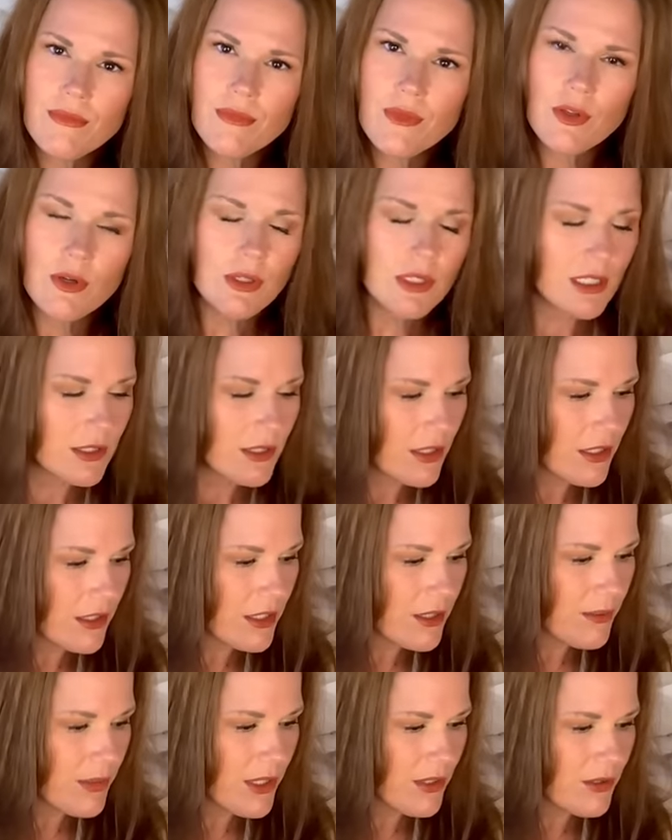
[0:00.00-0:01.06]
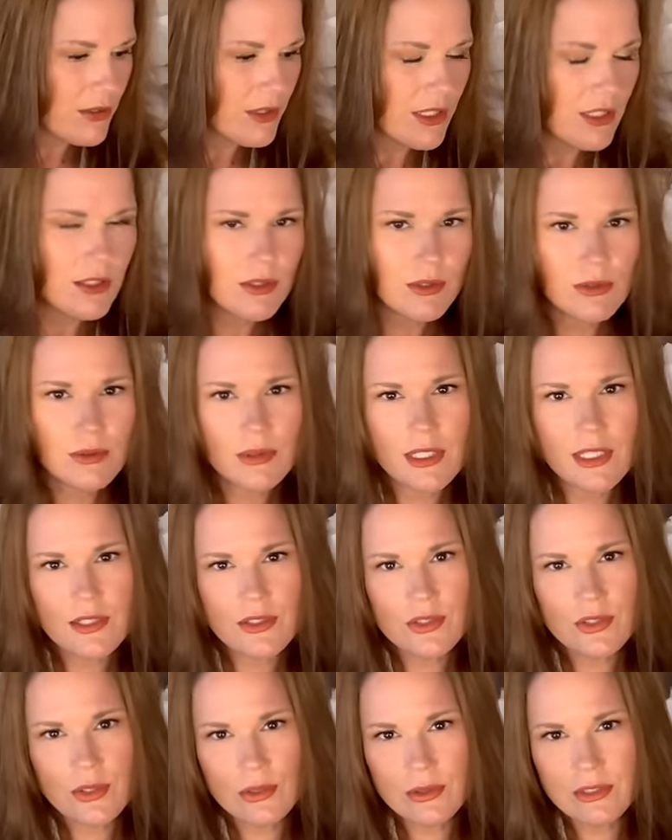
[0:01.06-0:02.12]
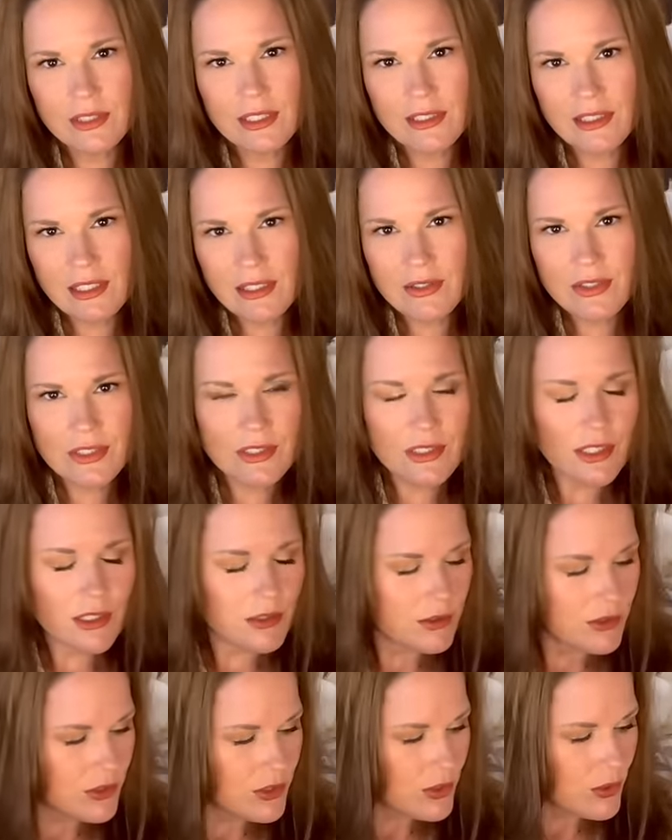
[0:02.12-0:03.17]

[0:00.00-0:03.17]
We're not talking about, you know, he stole $10,000